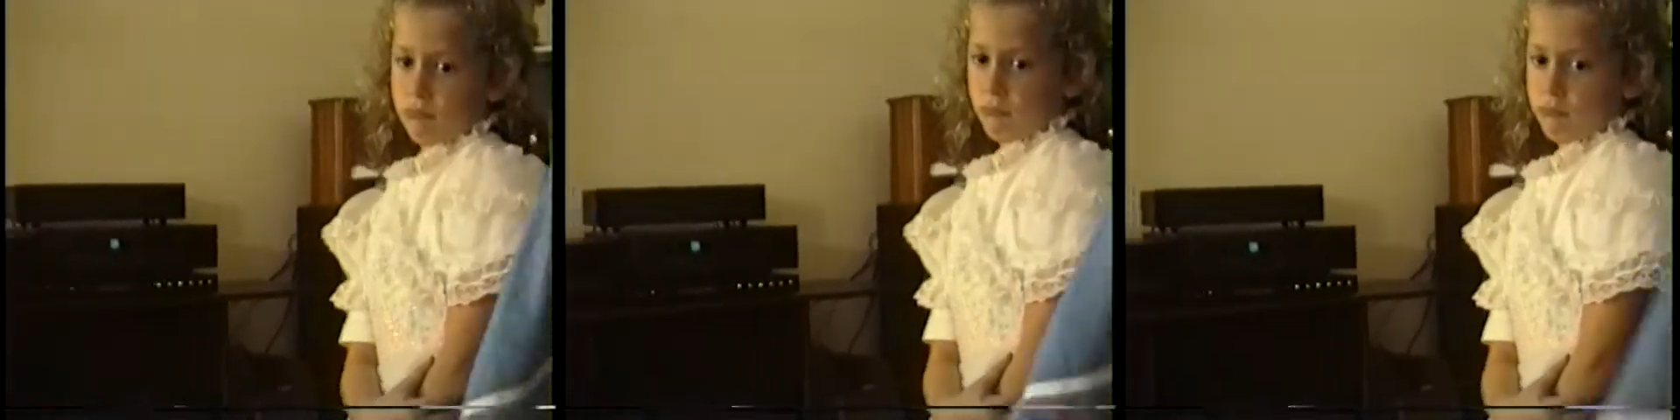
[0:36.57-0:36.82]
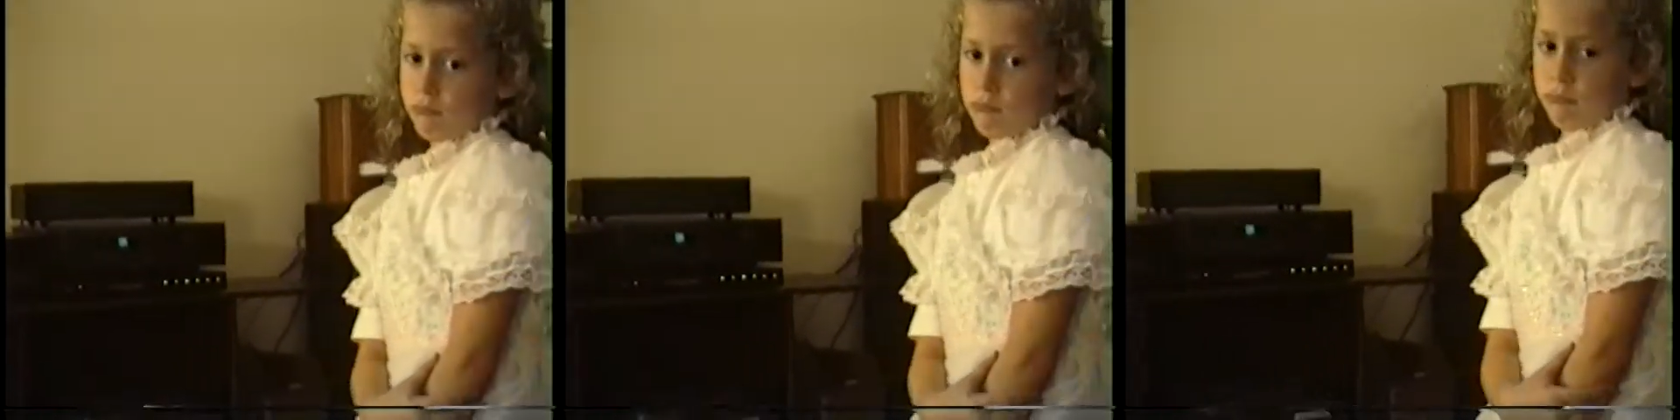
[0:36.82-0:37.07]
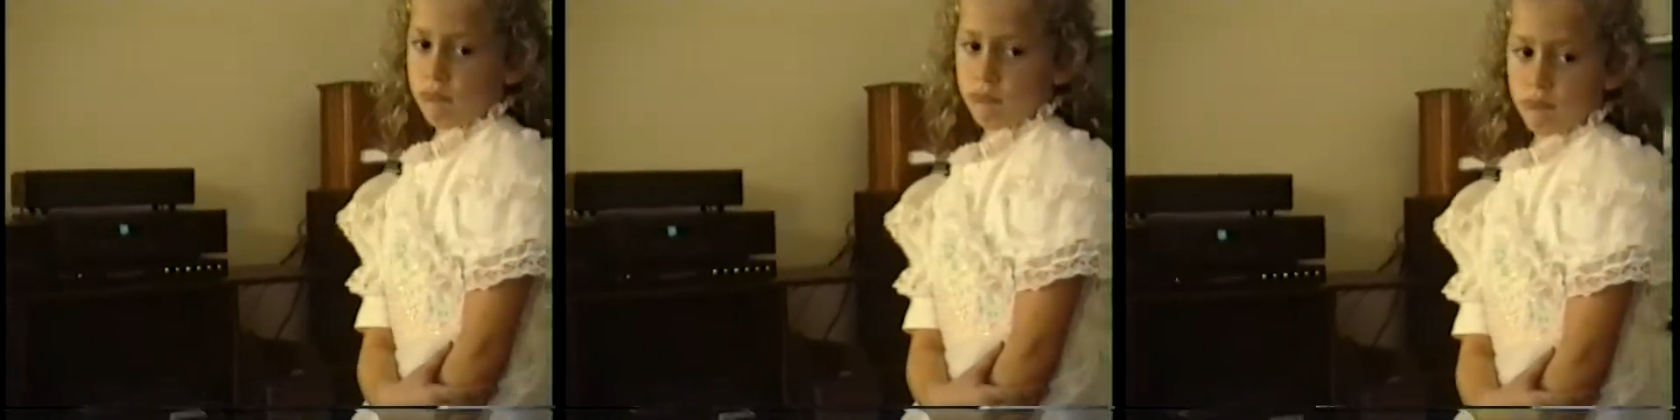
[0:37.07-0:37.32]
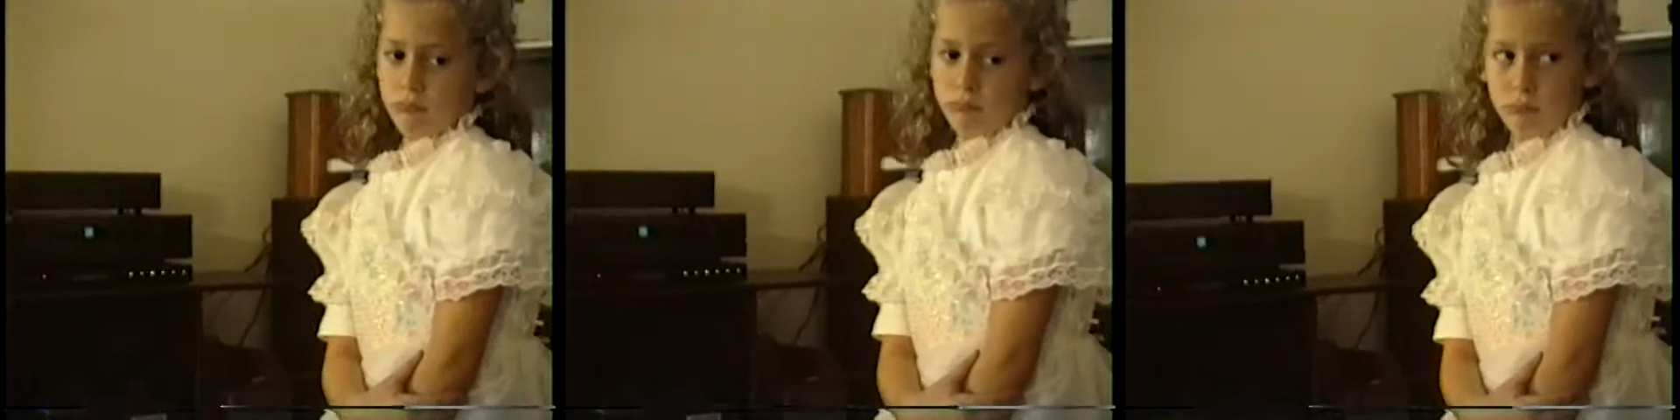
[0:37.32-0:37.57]
do
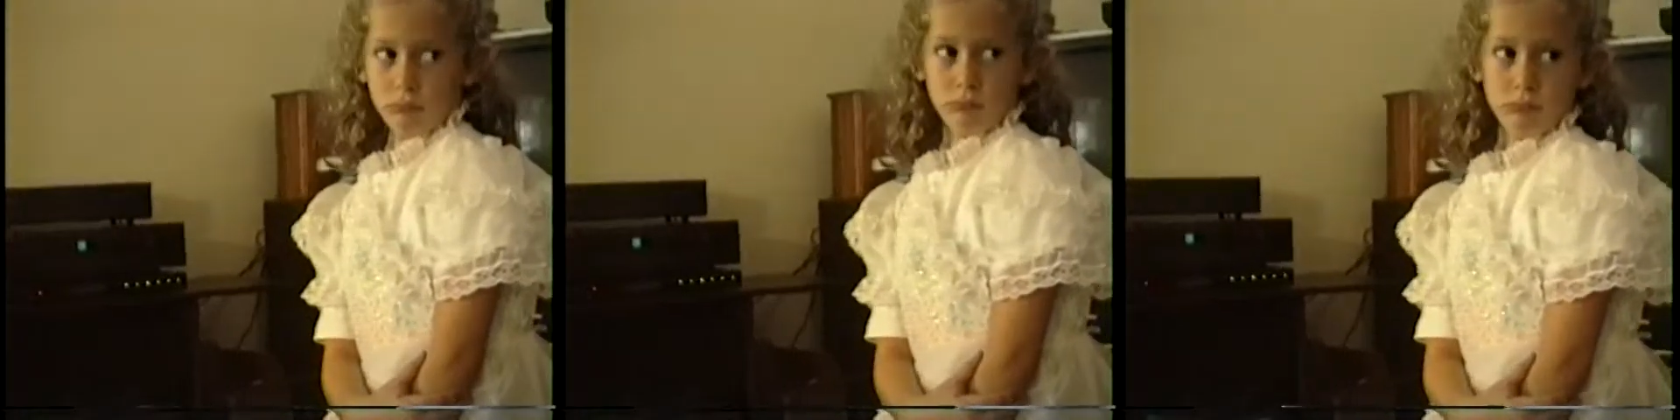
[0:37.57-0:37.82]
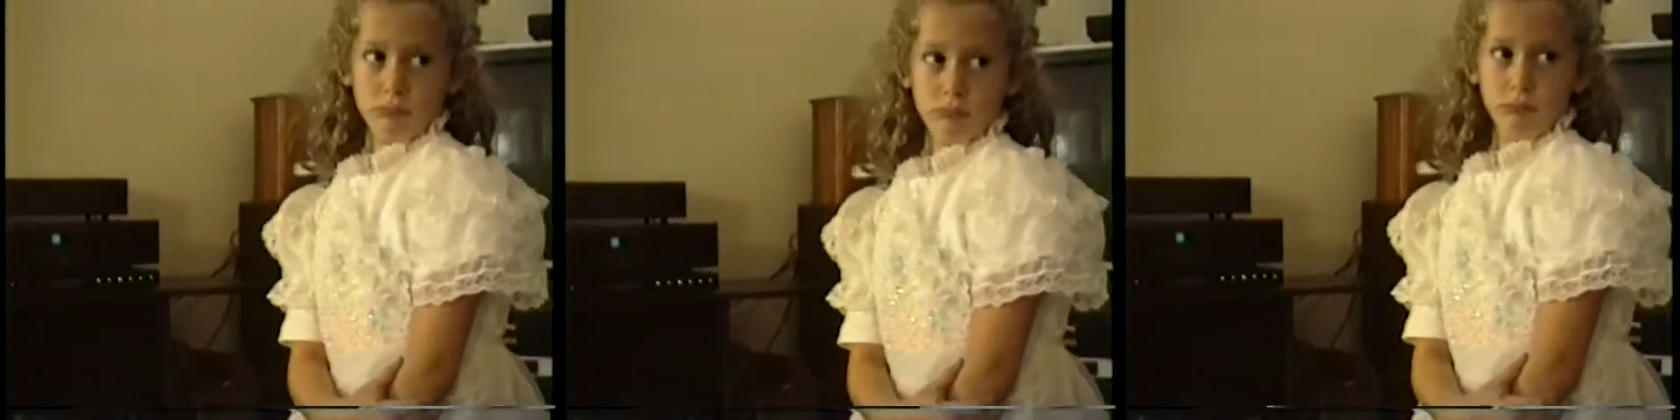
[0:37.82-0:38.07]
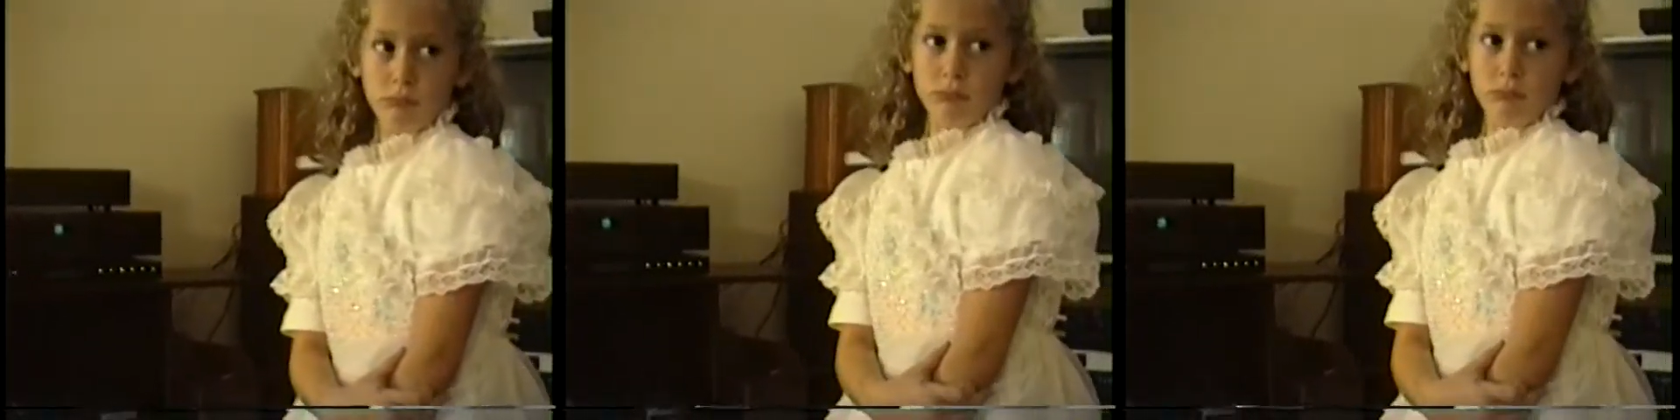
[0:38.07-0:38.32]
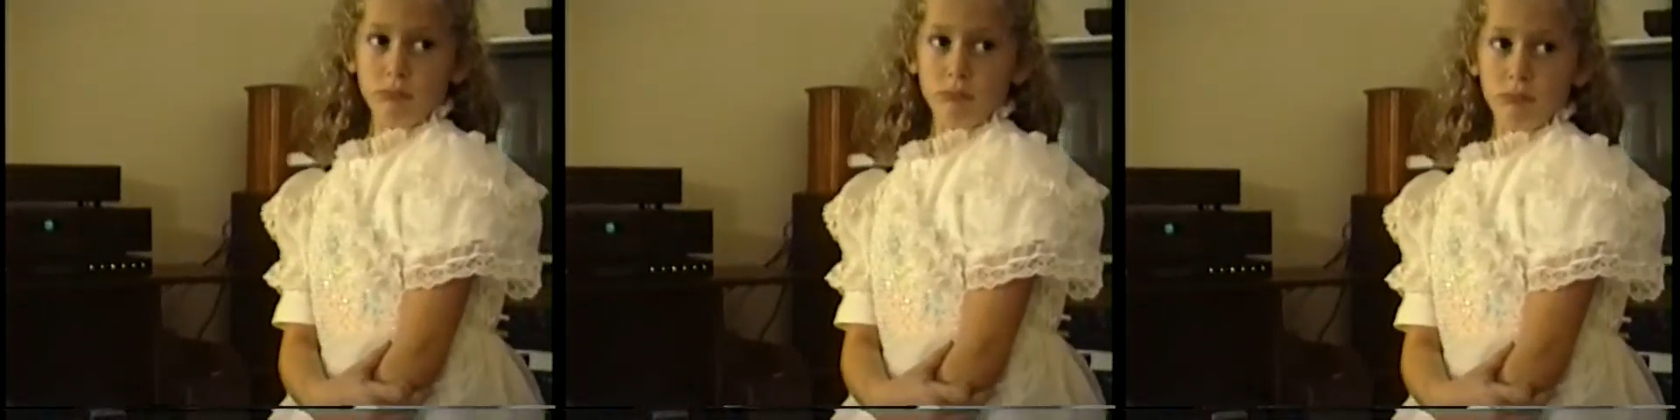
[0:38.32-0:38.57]
it? You sit
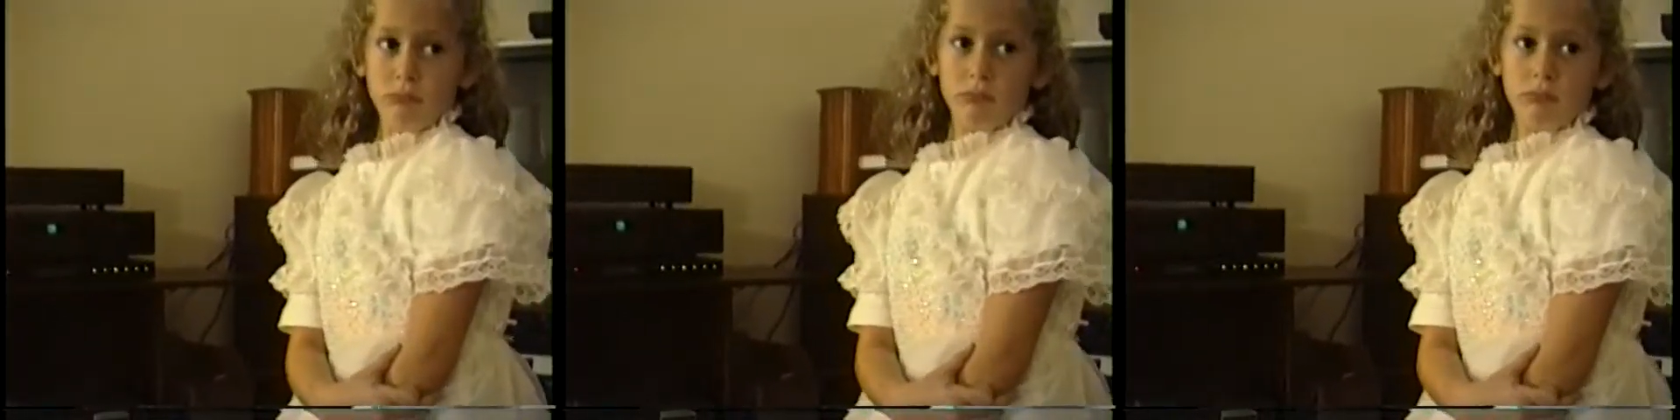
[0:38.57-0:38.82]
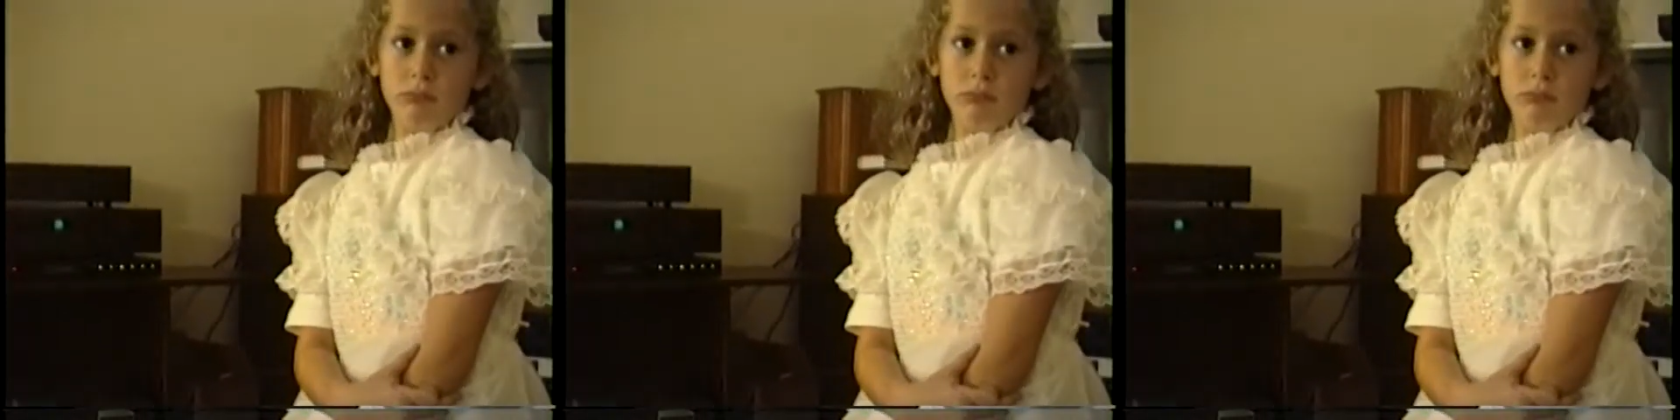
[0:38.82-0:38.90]
down here.